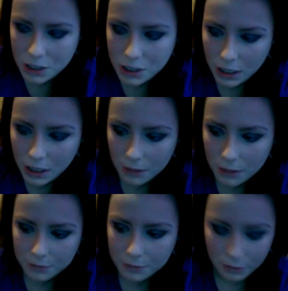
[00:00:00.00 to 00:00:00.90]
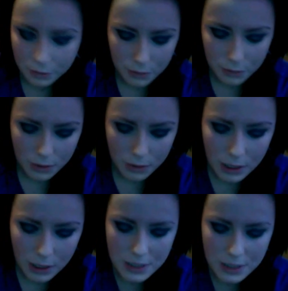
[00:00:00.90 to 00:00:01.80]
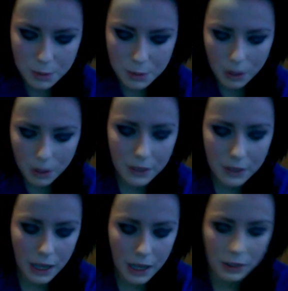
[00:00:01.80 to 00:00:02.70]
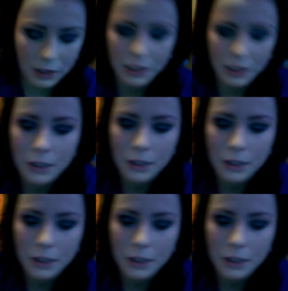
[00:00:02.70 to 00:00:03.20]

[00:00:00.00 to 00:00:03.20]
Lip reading: is put on the eyeliner. And I use,